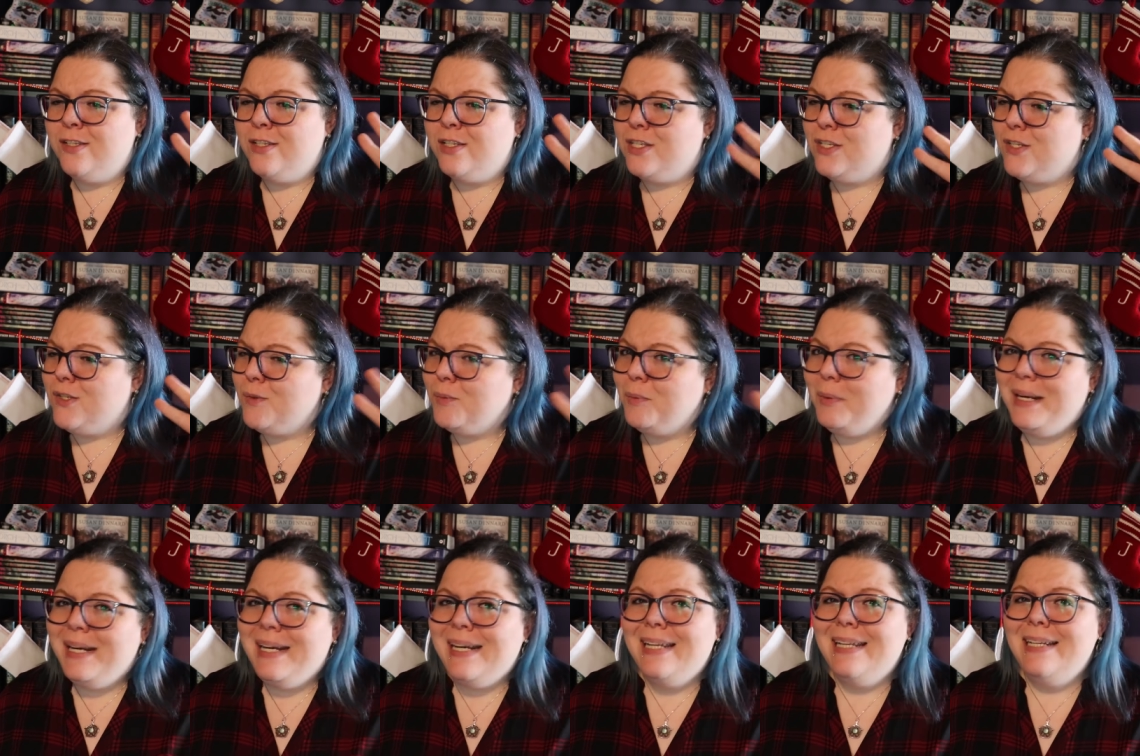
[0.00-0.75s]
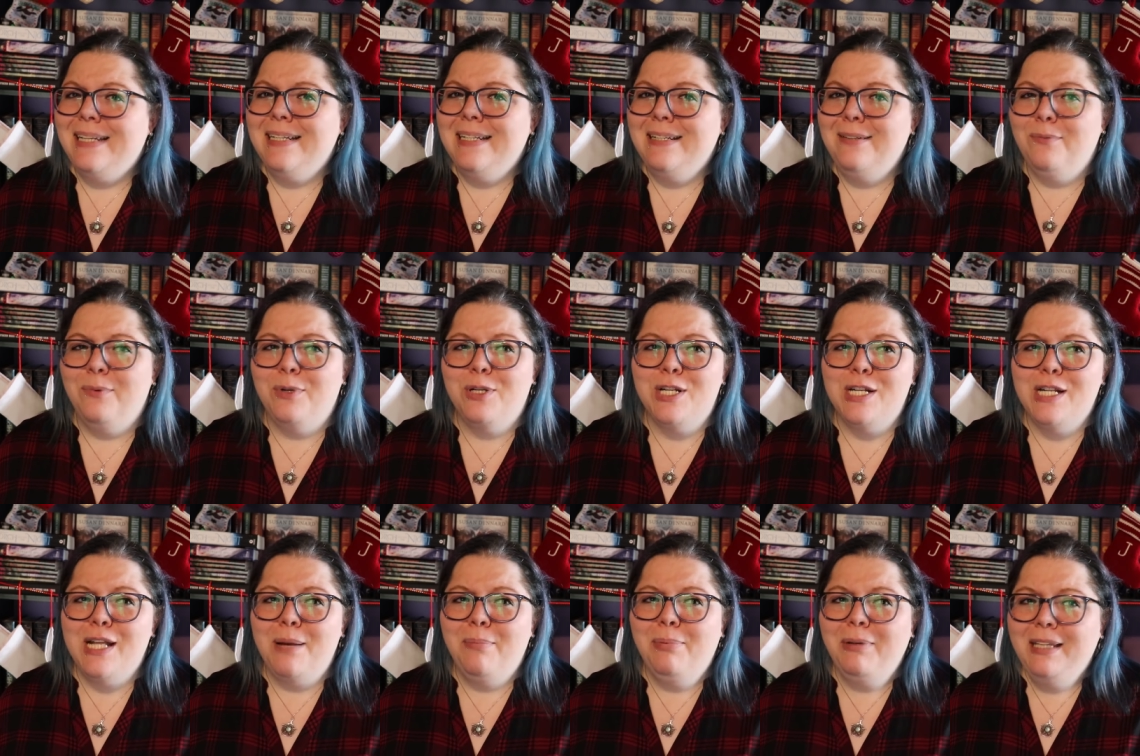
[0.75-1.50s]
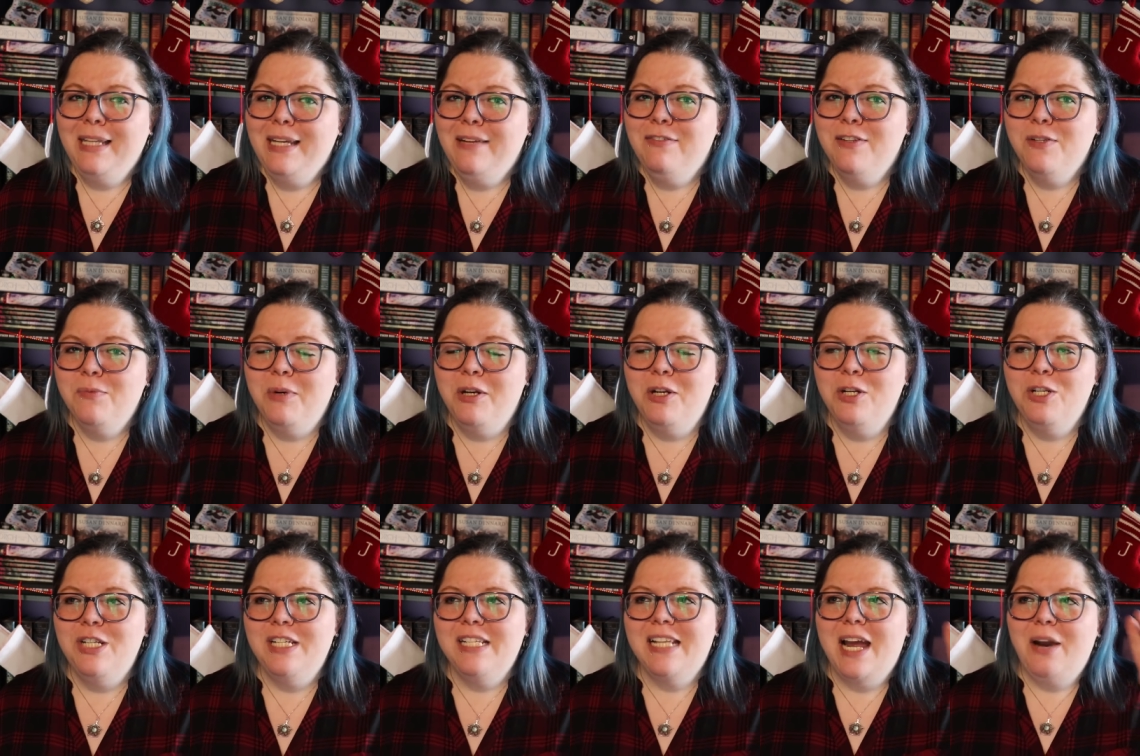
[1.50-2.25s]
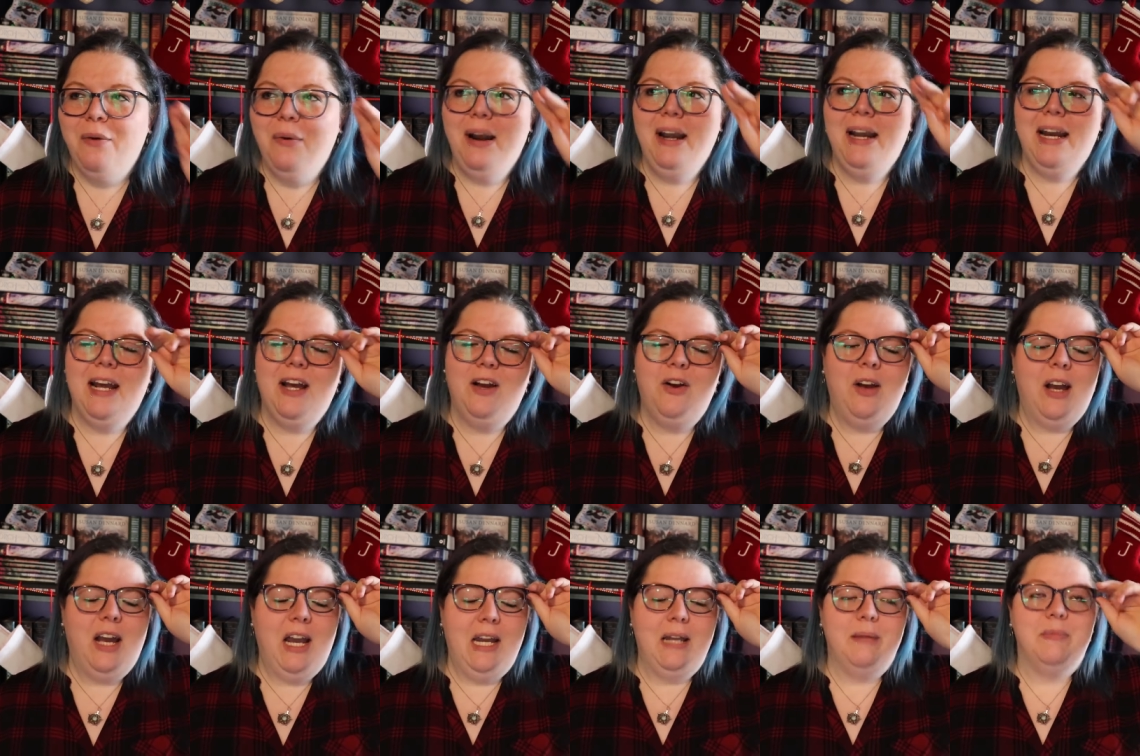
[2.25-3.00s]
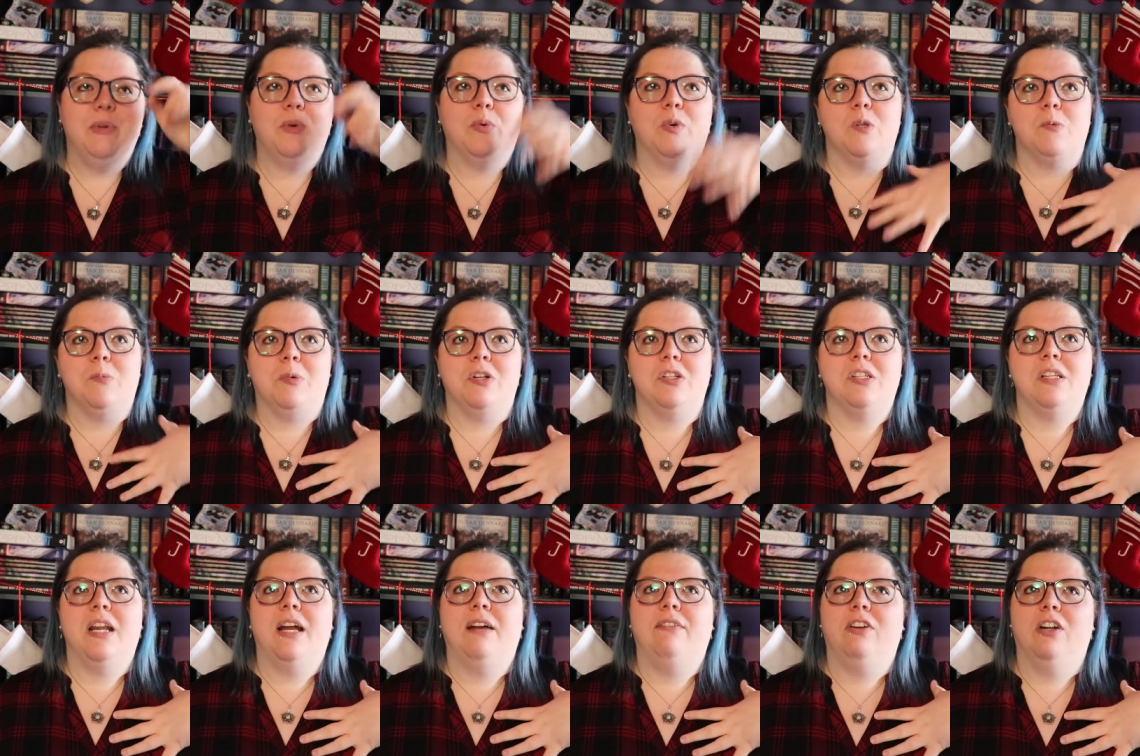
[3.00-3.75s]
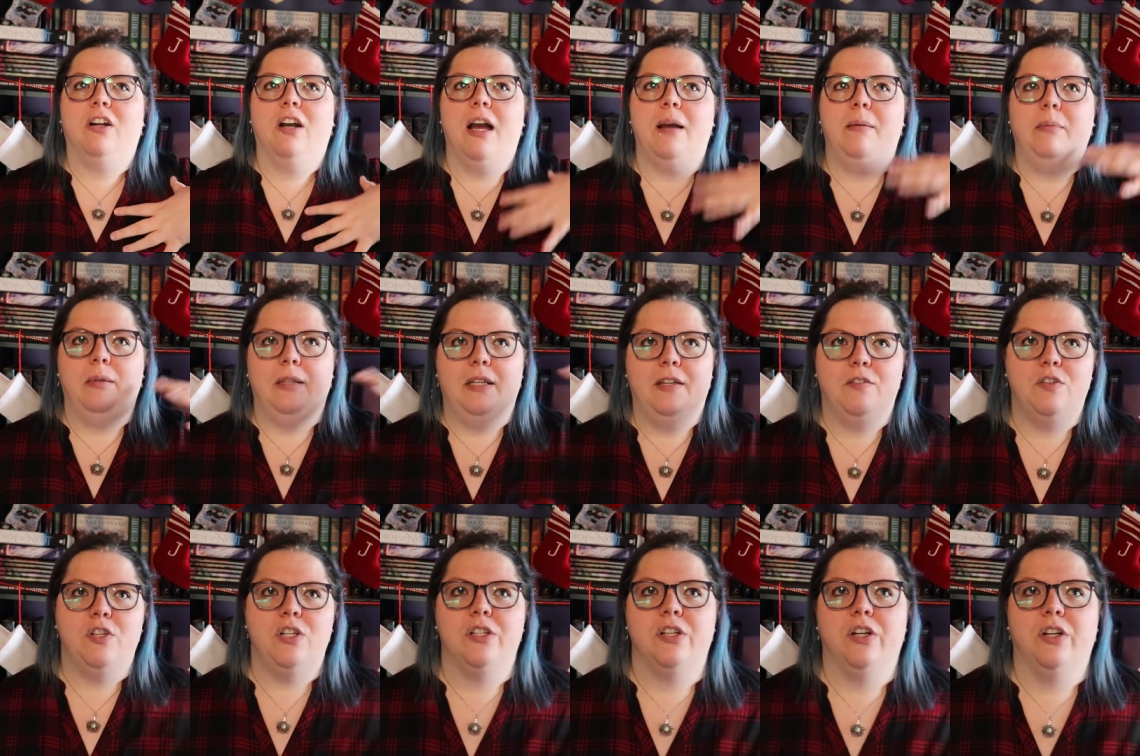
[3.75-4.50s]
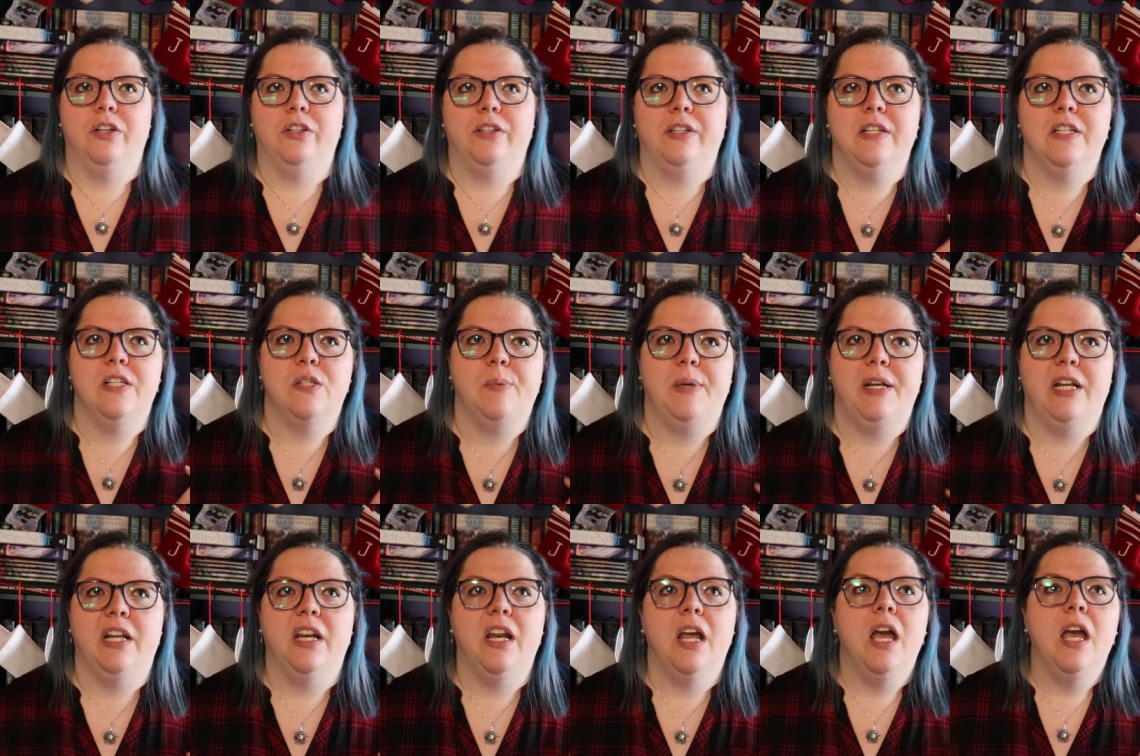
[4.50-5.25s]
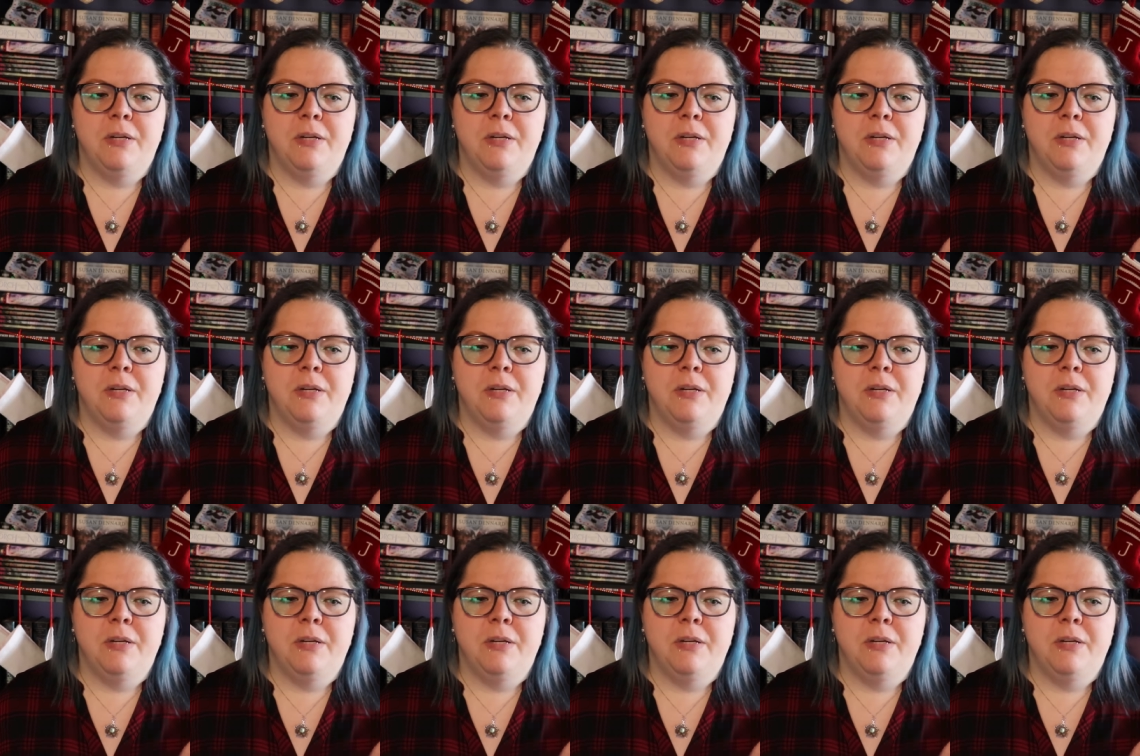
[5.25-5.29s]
Sweden, which is, I believe, is where she's at right now. I am the worst person ever. I believe she's currently in Sweden.